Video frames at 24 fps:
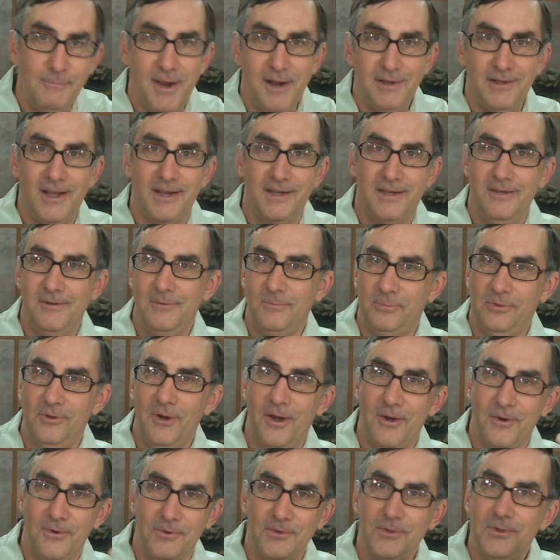I'm not like you
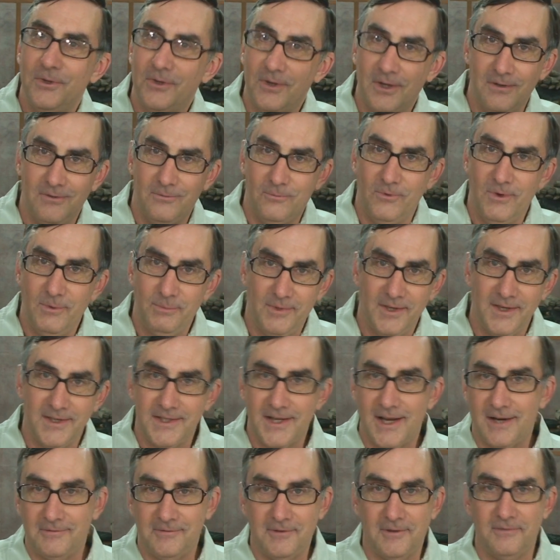pros who can whip
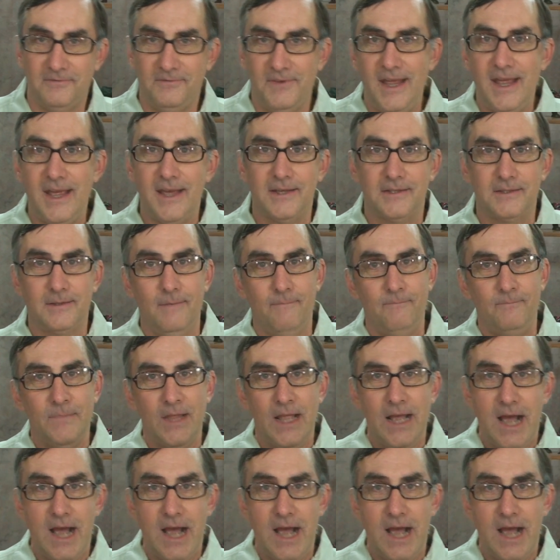these out real fast.